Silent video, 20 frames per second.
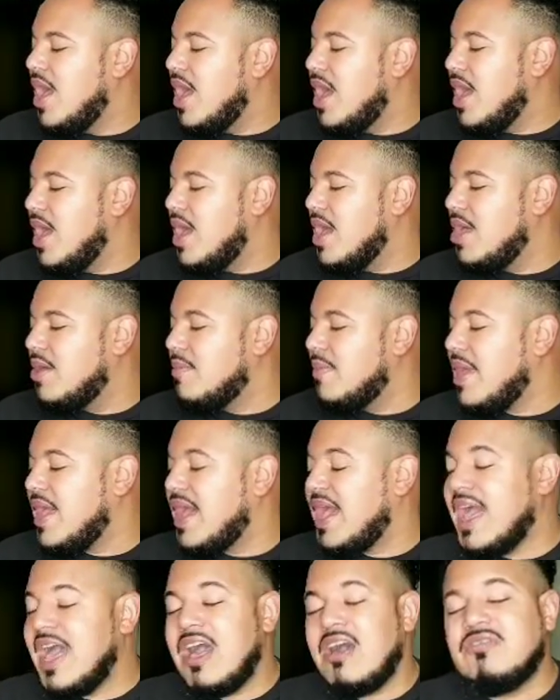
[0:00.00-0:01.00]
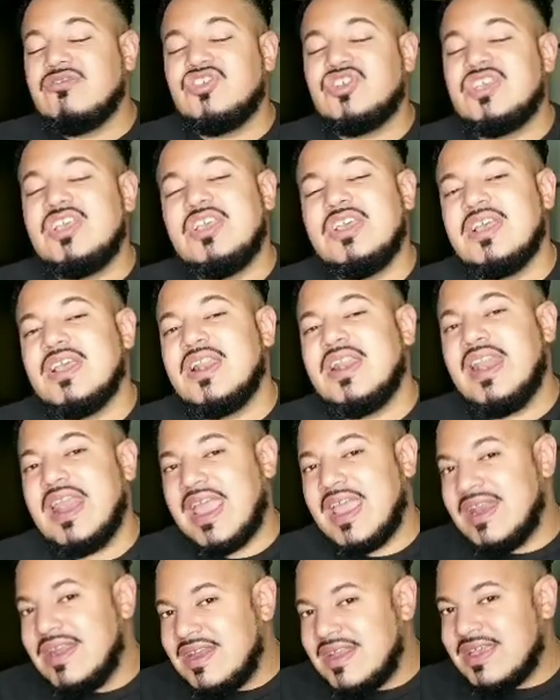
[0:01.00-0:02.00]
How she
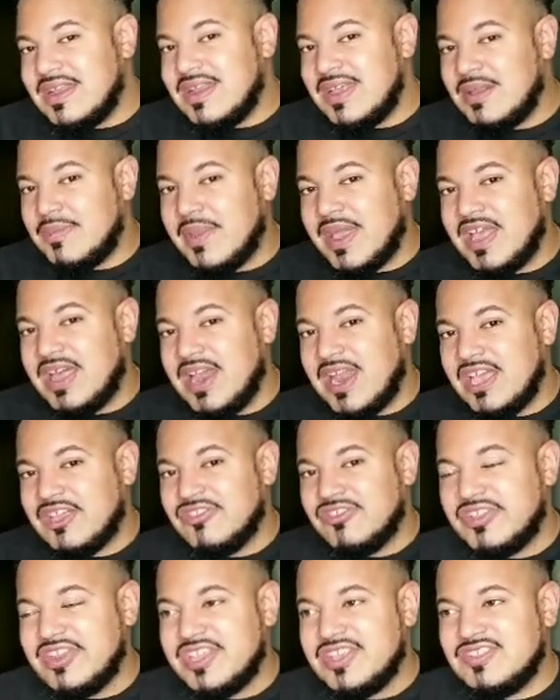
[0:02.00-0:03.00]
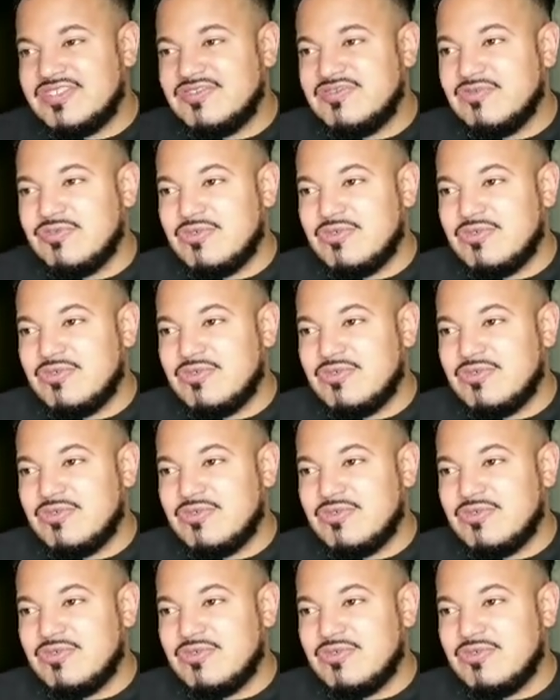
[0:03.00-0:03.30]
landed in my collection is